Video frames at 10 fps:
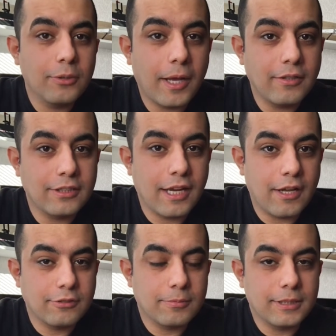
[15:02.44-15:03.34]
you about
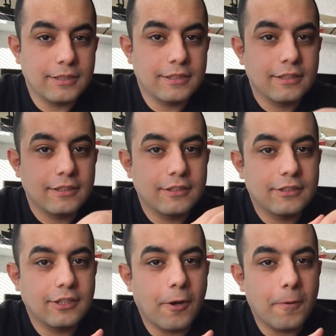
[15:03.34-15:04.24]
announcement.
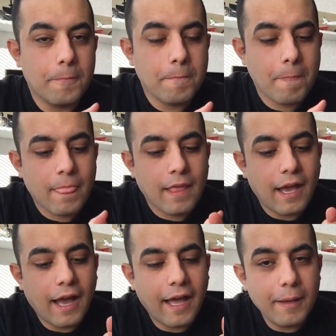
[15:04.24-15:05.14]
So
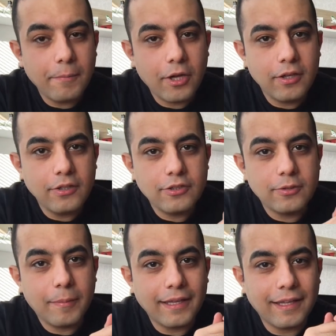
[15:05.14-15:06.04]
I am going
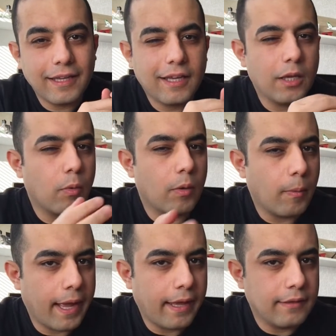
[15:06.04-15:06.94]
to make a
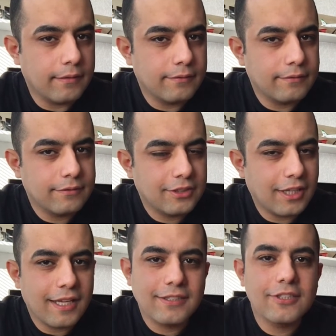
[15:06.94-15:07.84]
giveaway
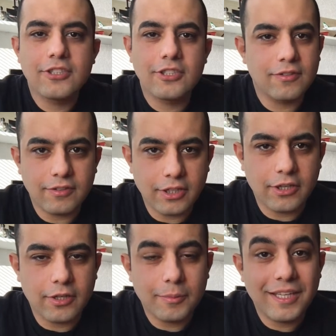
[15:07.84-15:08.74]
as a
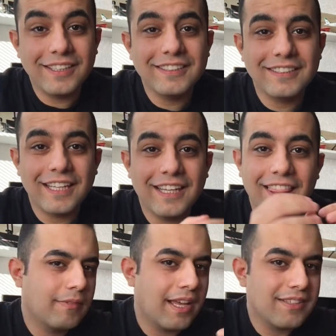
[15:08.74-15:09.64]
souvenir, because in
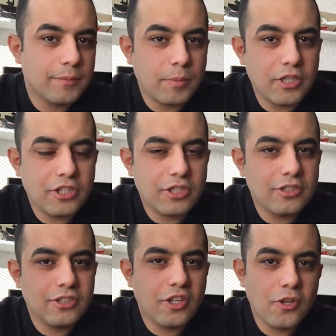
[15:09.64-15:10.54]

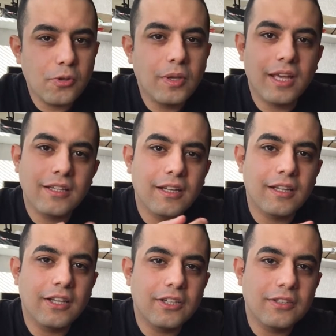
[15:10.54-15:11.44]
exhibitions you get a
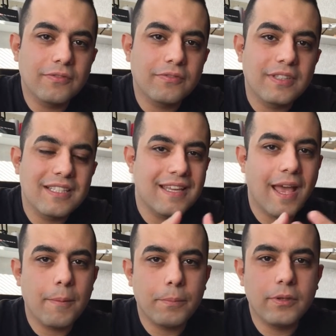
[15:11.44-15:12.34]
lot of
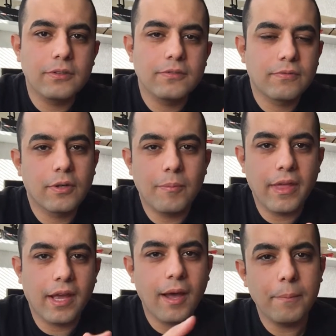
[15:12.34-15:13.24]
samples from
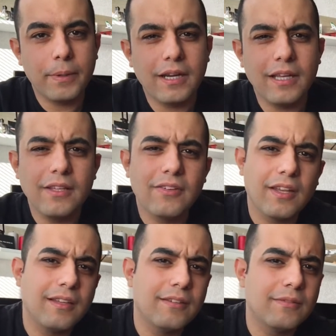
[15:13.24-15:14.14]
the companies
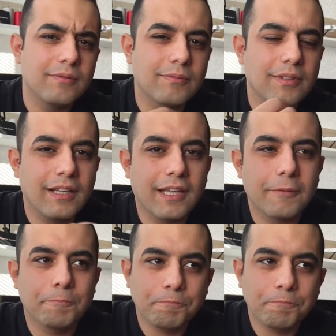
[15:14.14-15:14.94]
and like